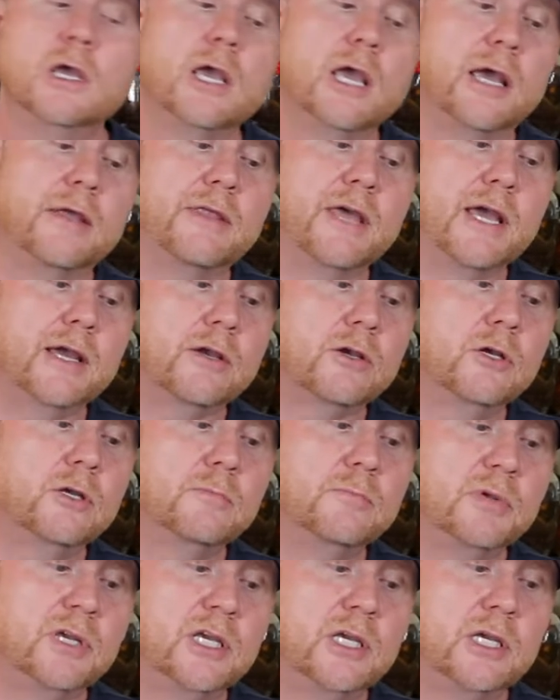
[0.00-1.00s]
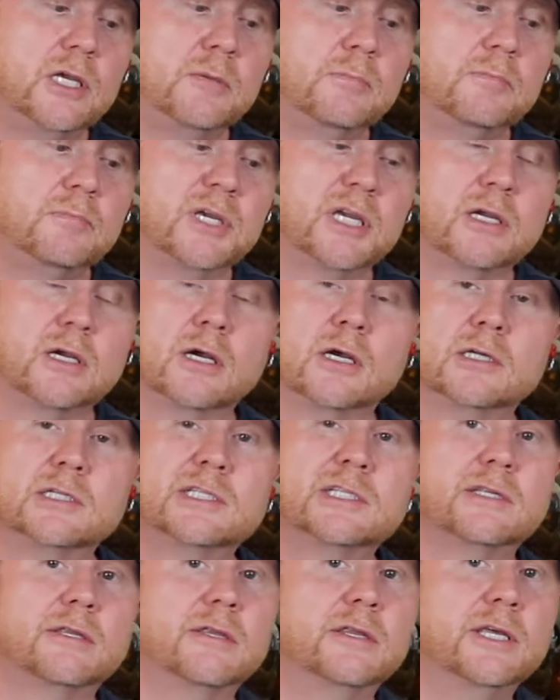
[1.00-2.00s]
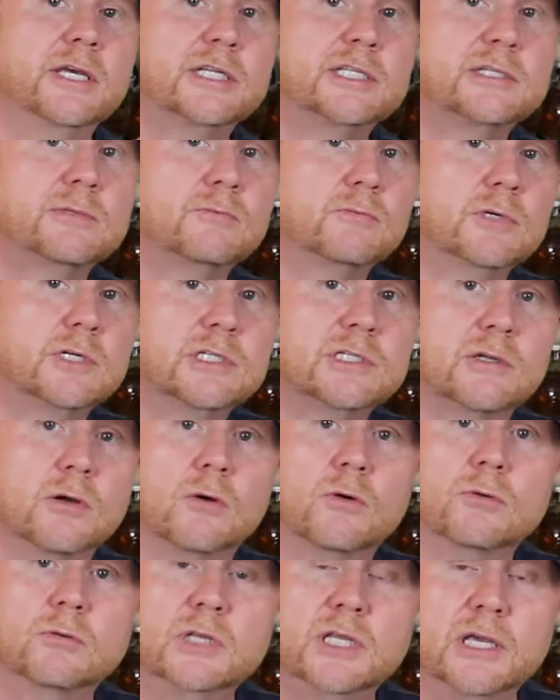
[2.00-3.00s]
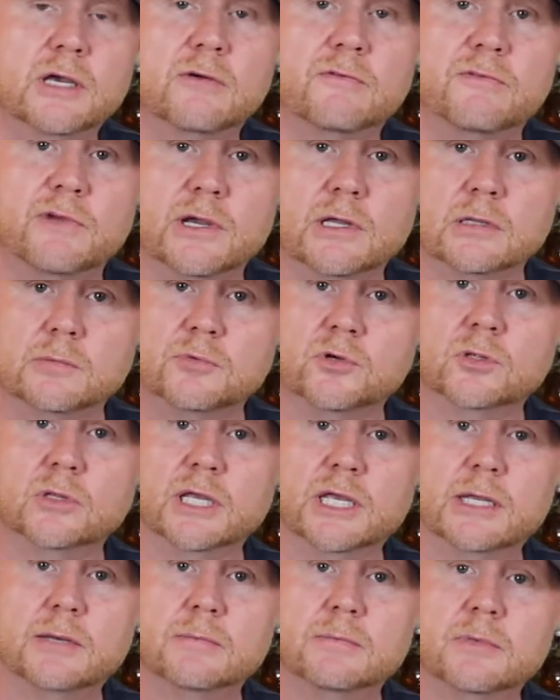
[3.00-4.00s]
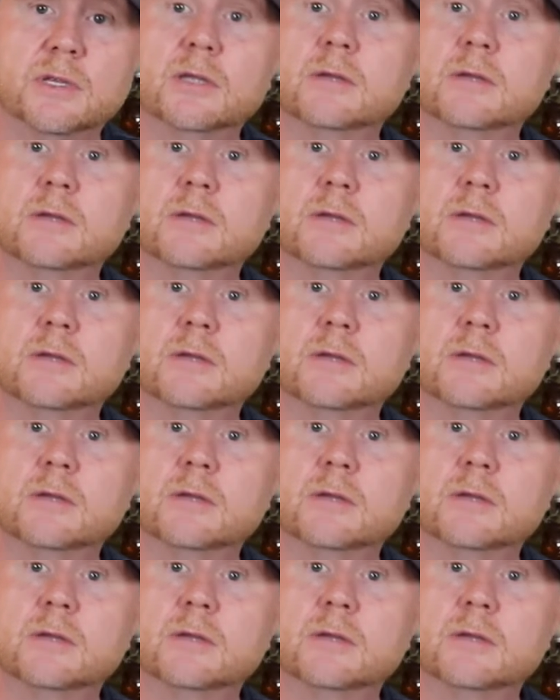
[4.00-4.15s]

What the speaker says: and that could be because this was only available in